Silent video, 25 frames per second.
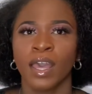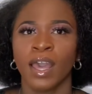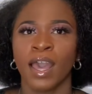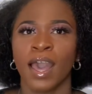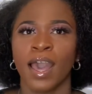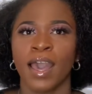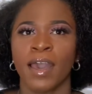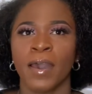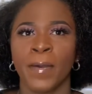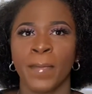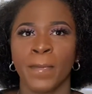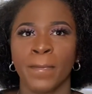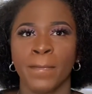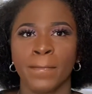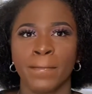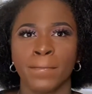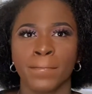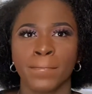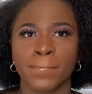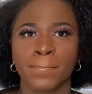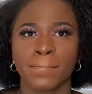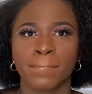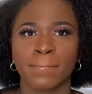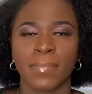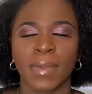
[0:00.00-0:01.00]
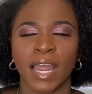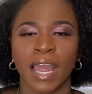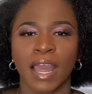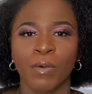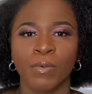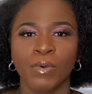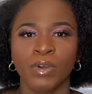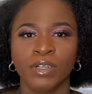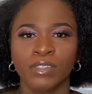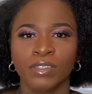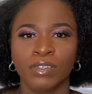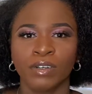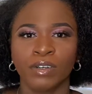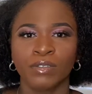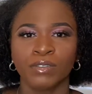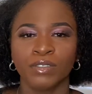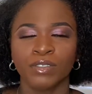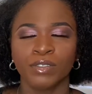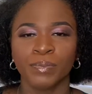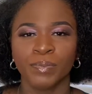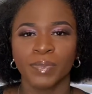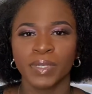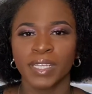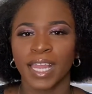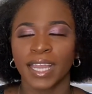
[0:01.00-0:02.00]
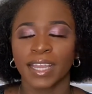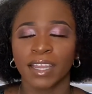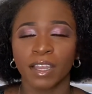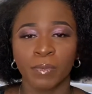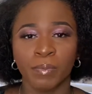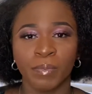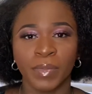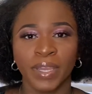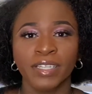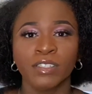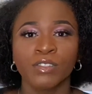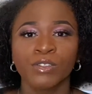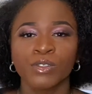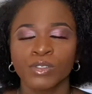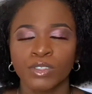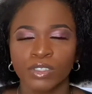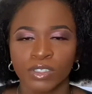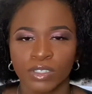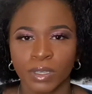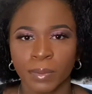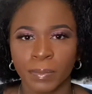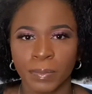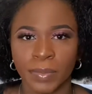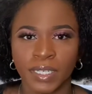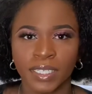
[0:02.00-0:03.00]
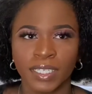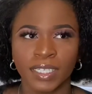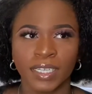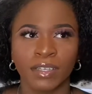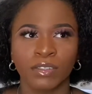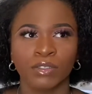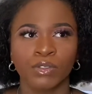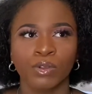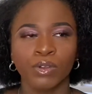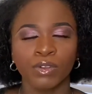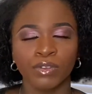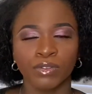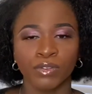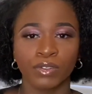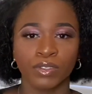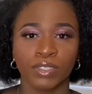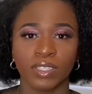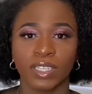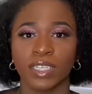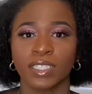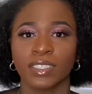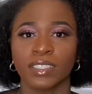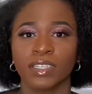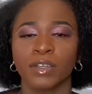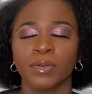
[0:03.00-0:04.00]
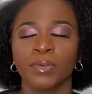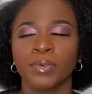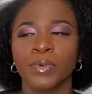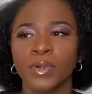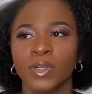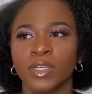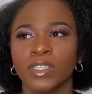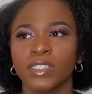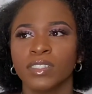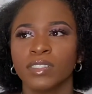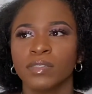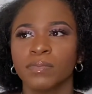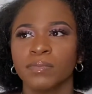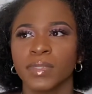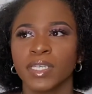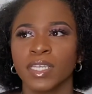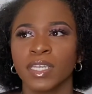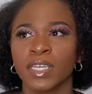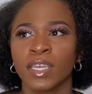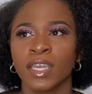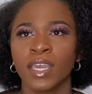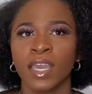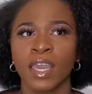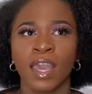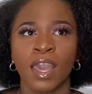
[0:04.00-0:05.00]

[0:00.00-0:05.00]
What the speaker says: I want to also be like a mentor to somebody else. All of those things are important to me.